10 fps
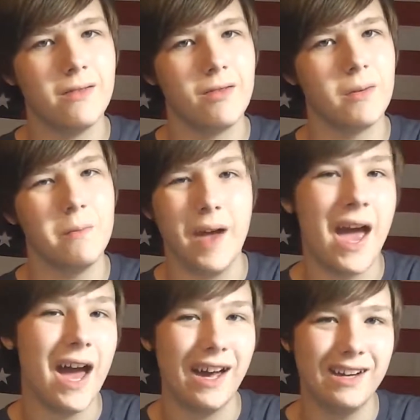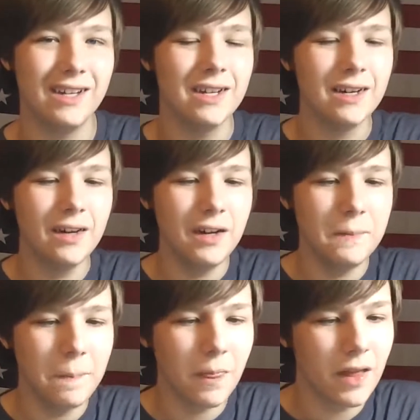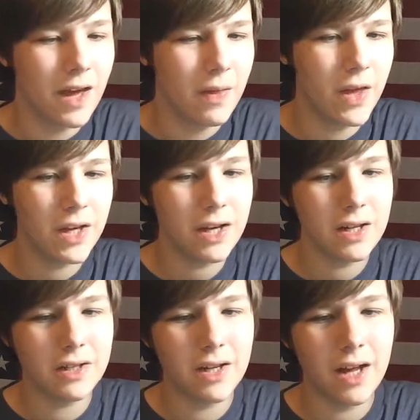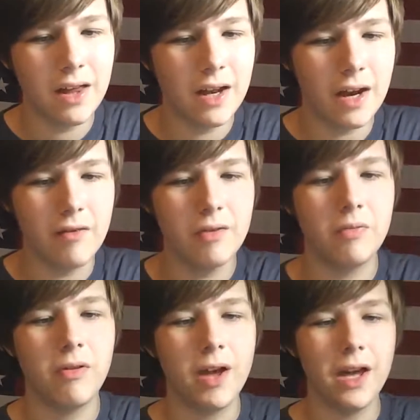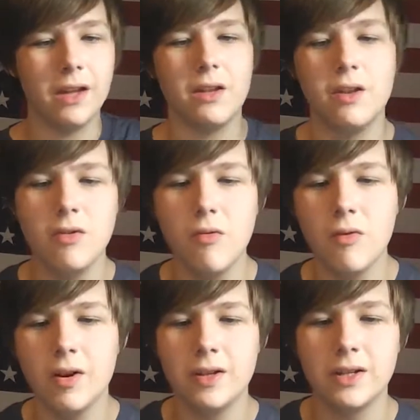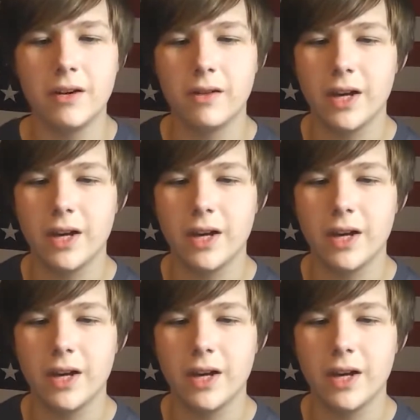were bad. And then I decided that I would play new ones that would,